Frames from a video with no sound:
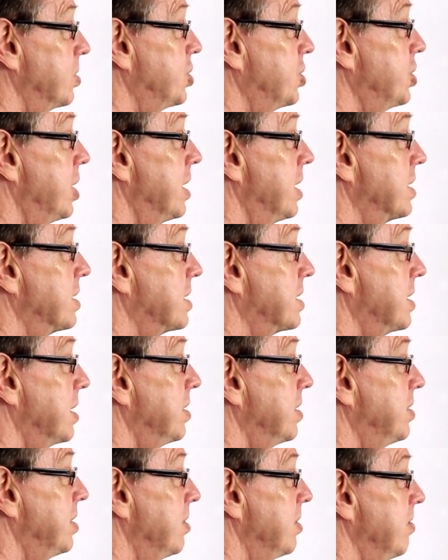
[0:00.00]
just
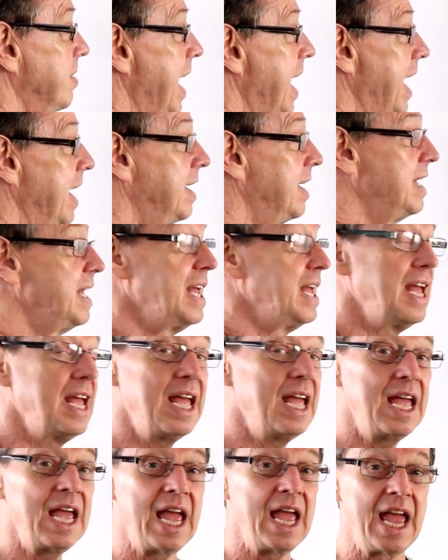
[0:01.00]
do that.
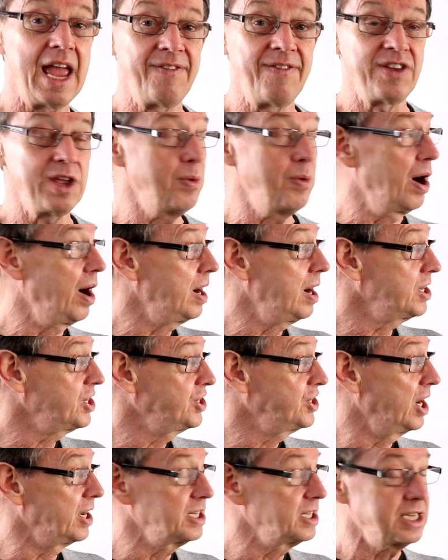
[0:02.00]
If you are
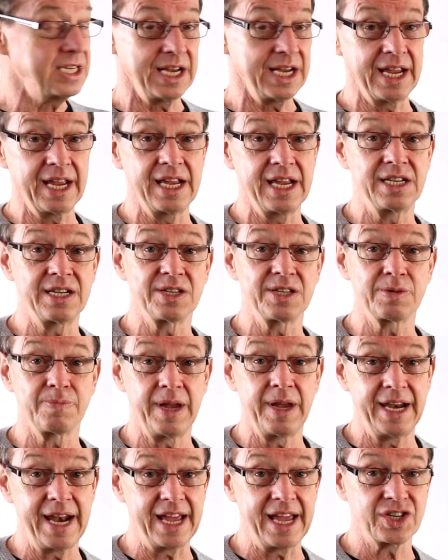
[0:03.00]
shunting, it does
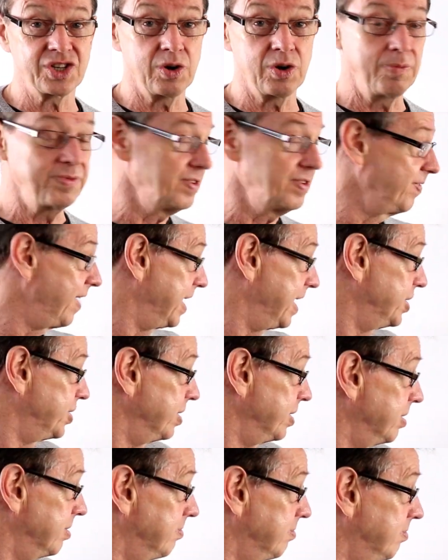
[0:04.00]
mean extra
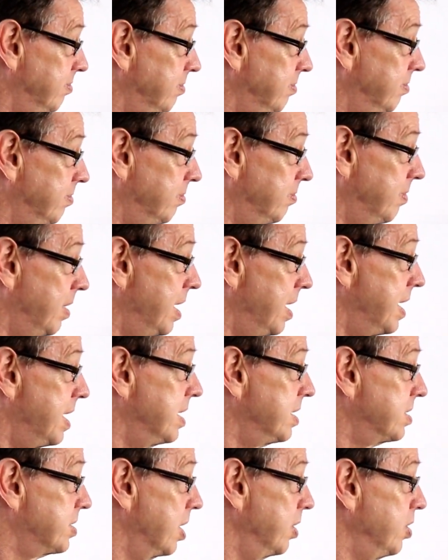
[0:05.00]
observation.
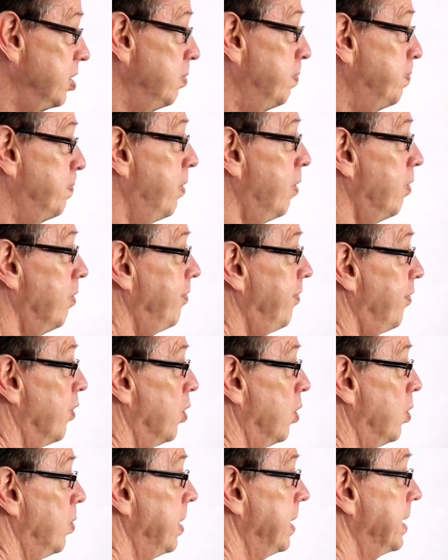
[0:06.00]
So you pull
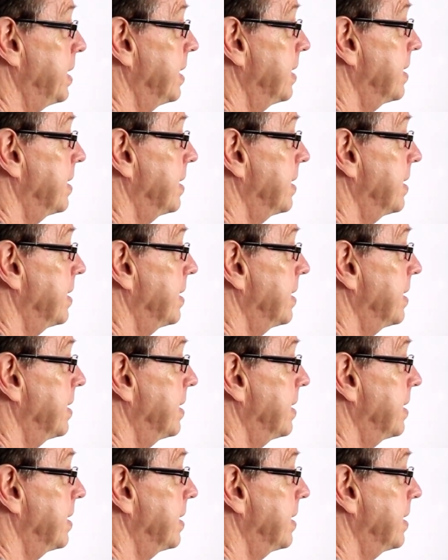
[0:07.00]
forward,